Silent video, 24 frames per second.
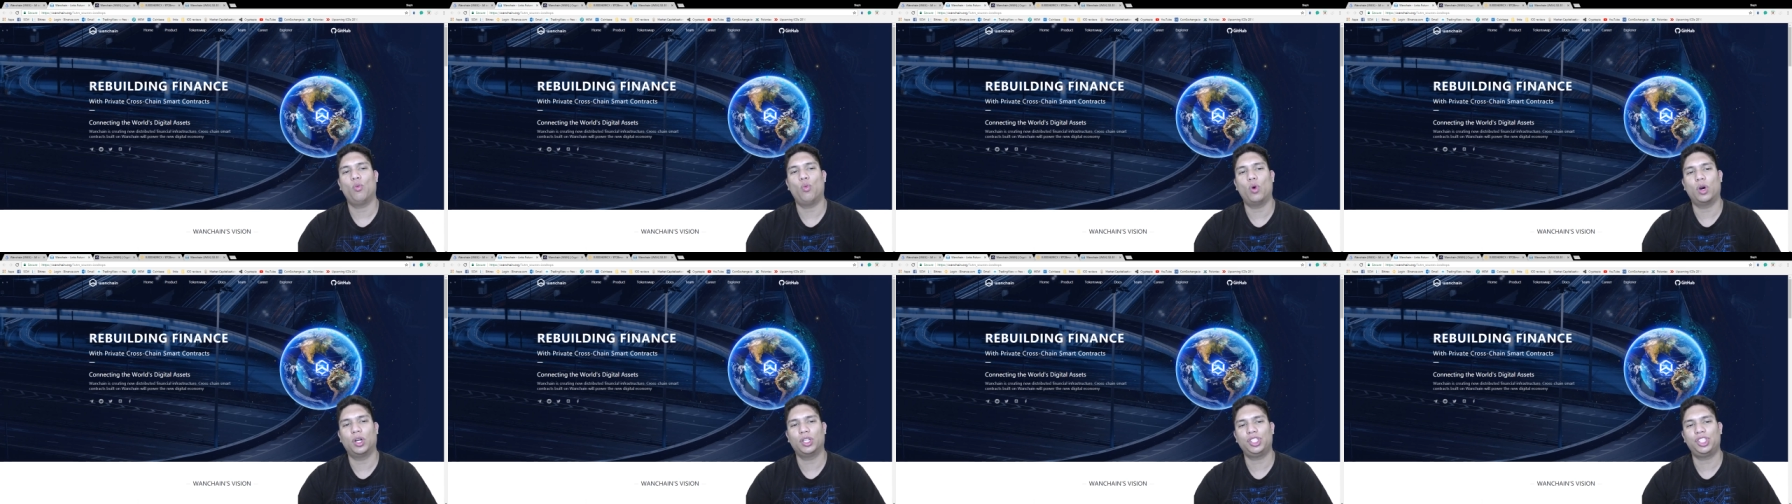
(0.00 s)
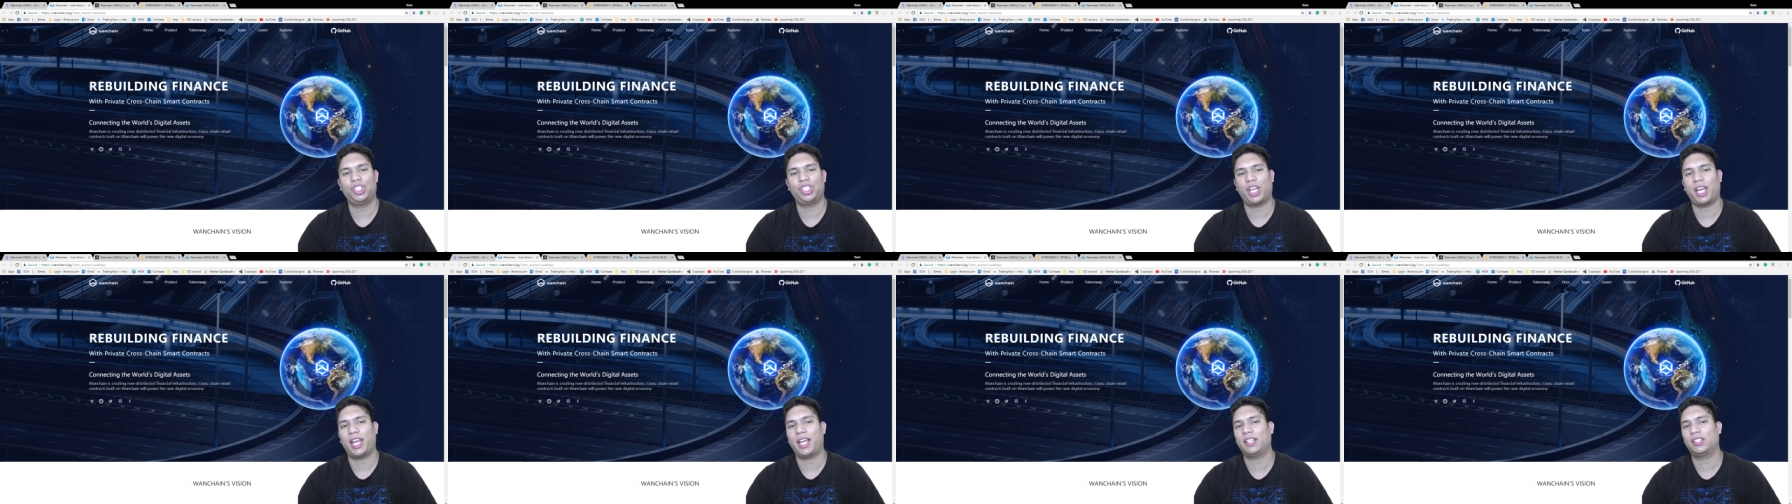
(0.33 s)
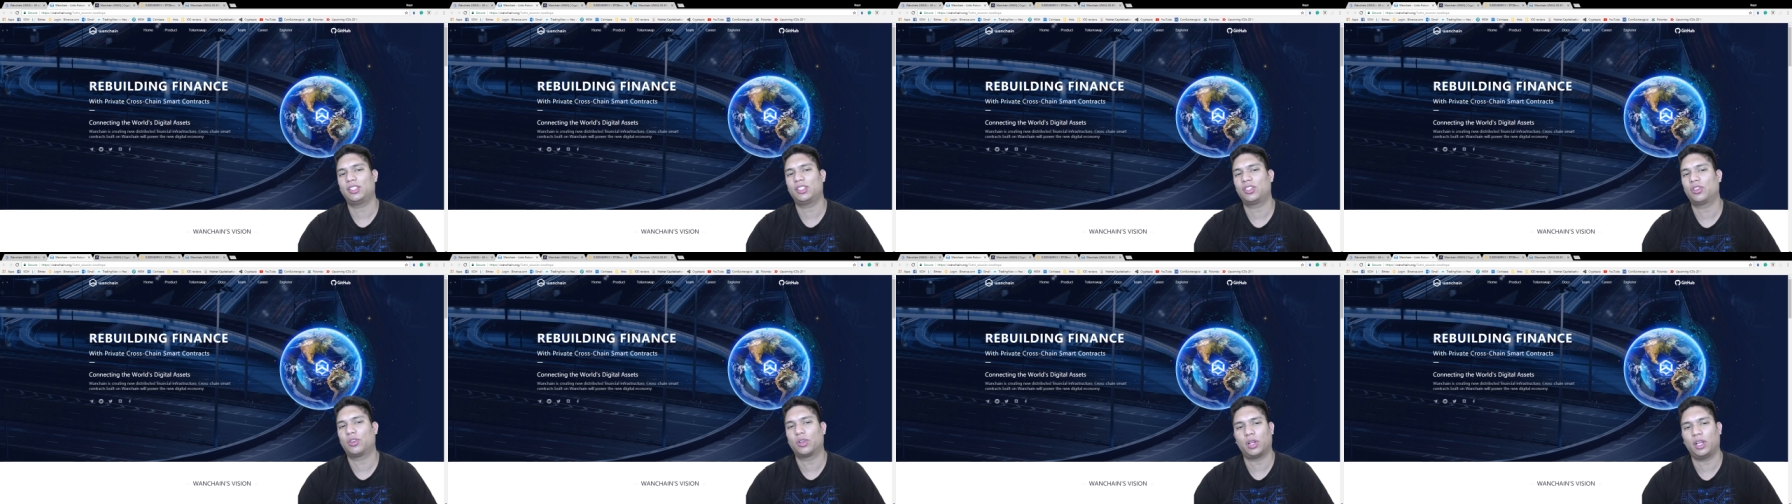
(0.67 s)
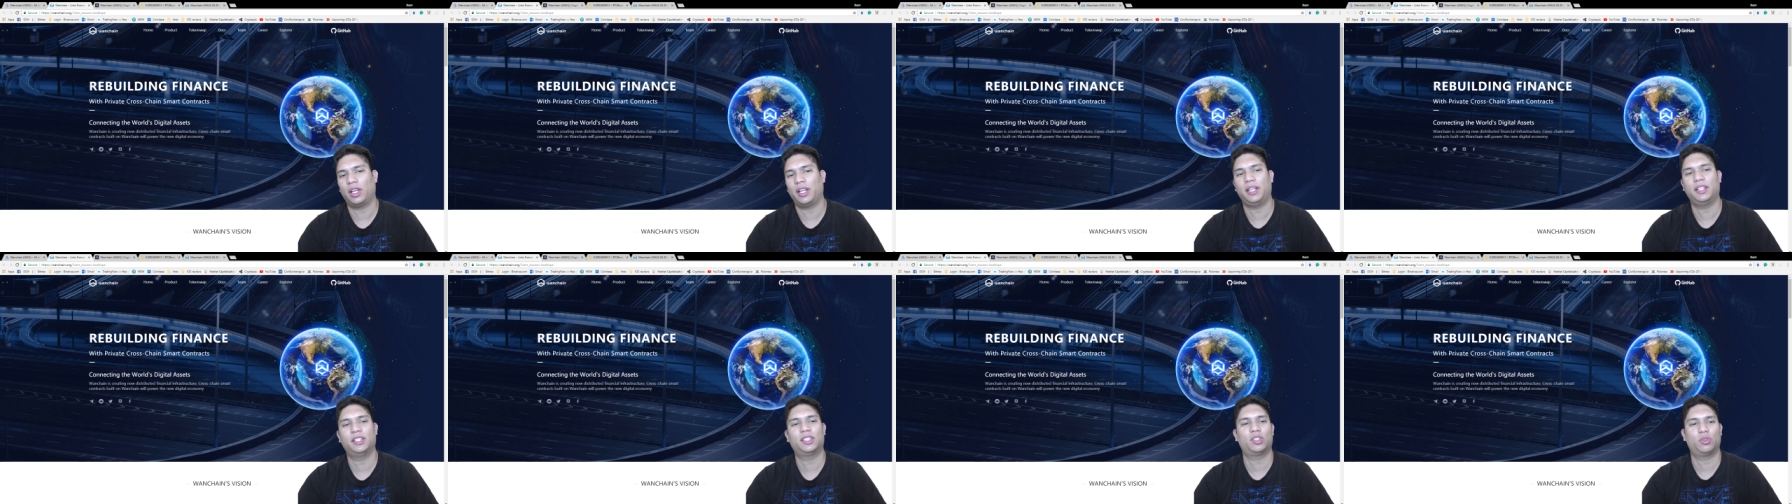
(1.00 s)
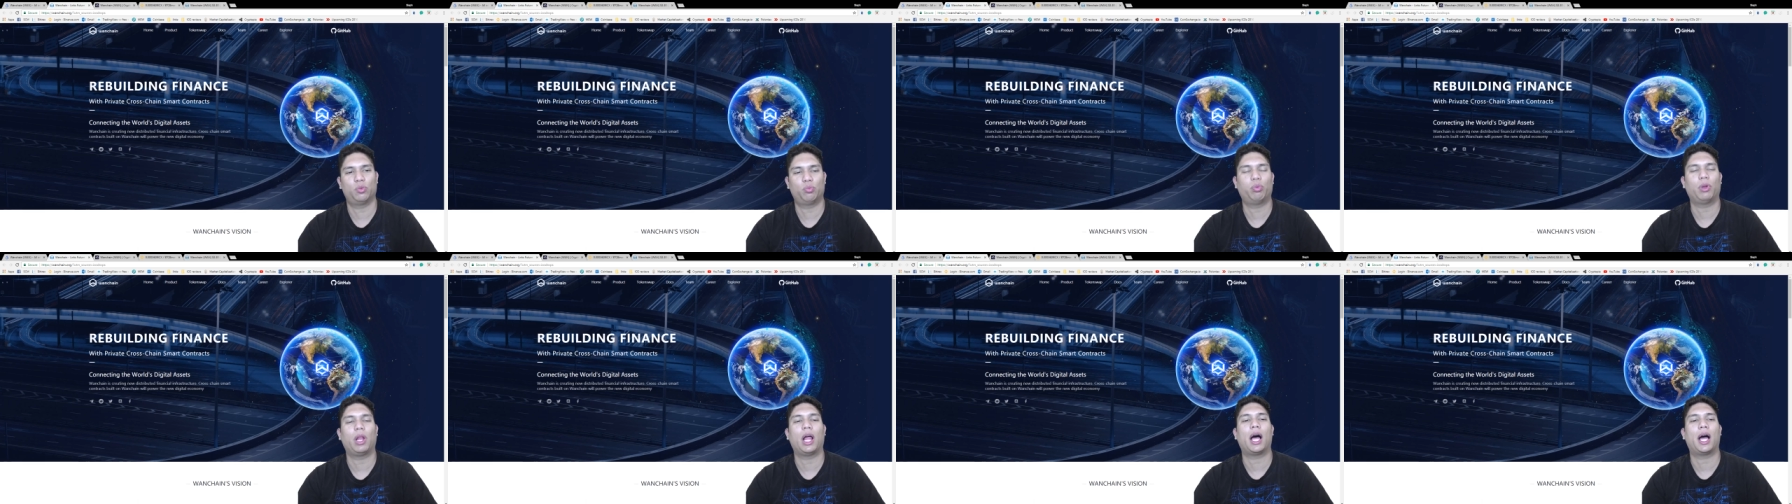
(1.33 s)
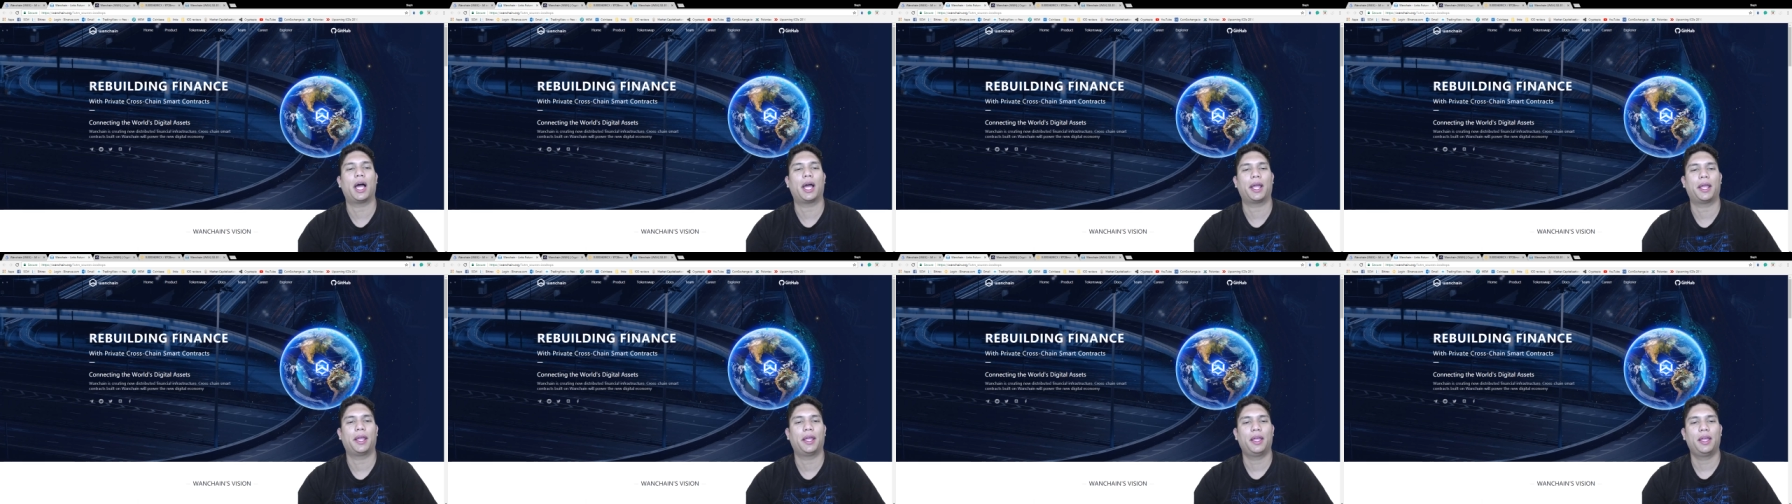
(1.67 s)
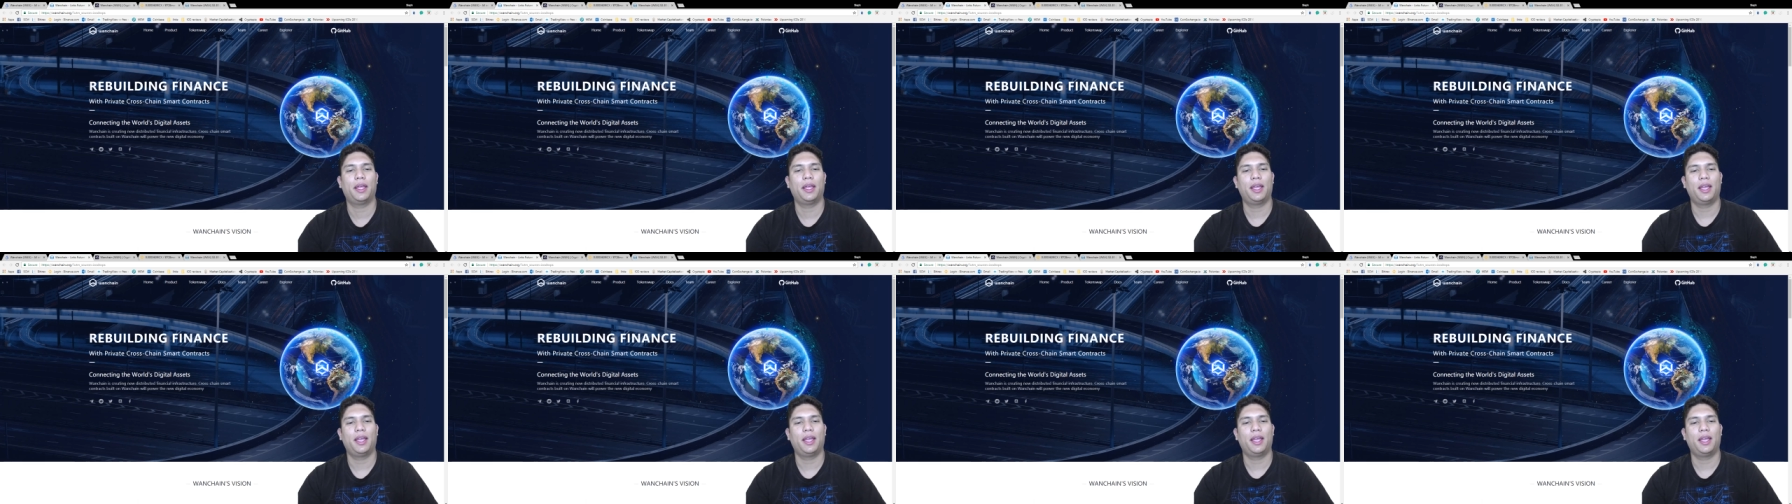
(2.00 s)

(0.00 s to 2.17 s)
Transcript: Wanchain circulating supply.